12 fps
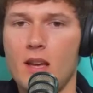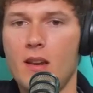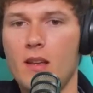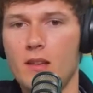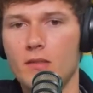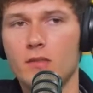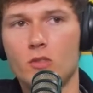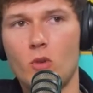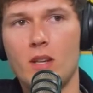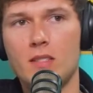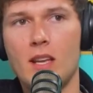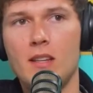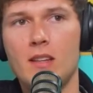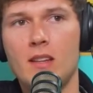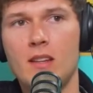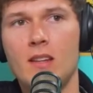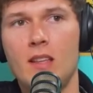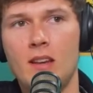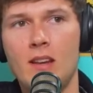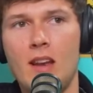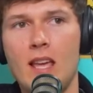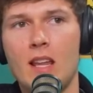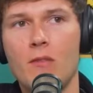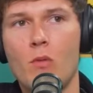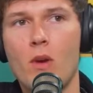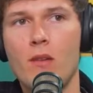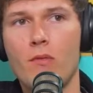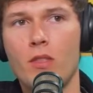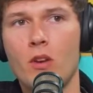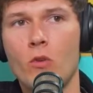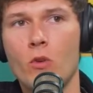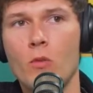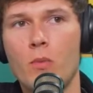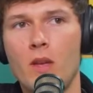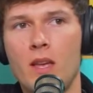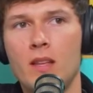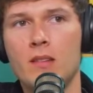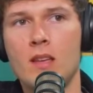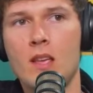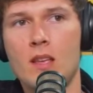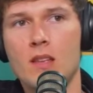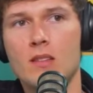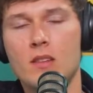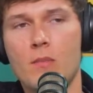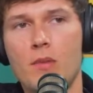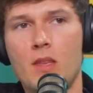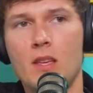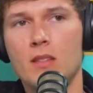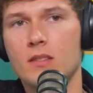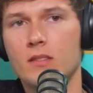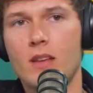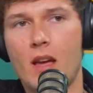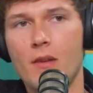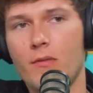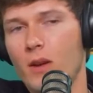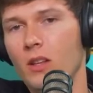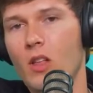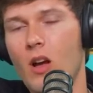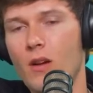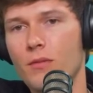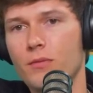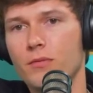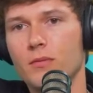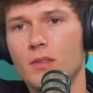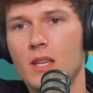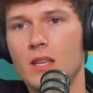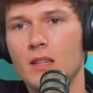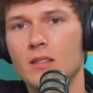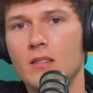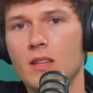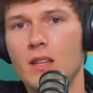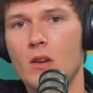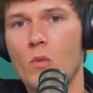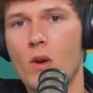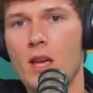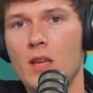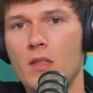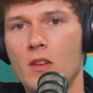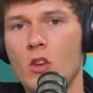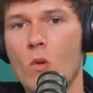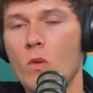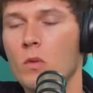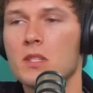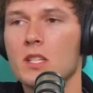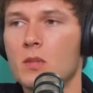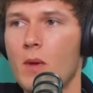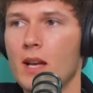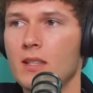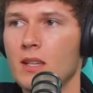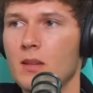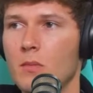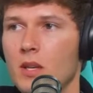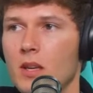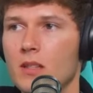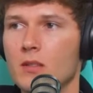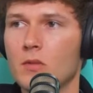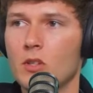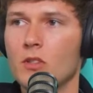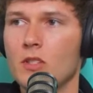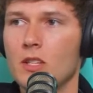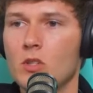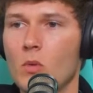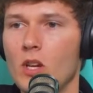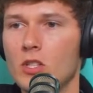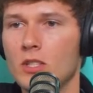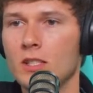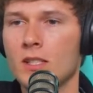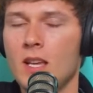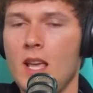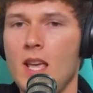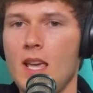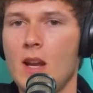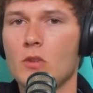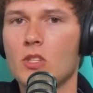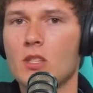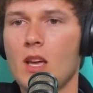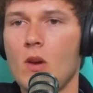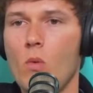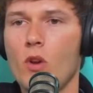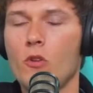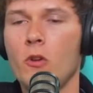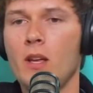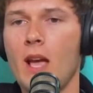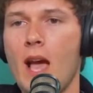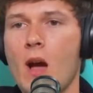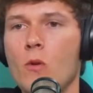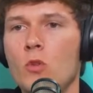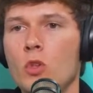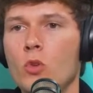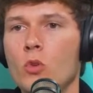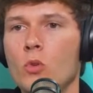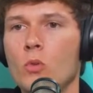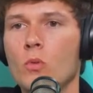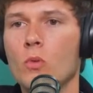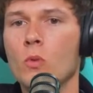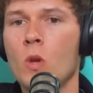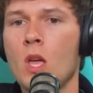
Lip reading: kind of transcended in a negative way for the group, and some things kind of fell off in a way that no one was expecting because of certain situations. And I was just kind of wondering how you,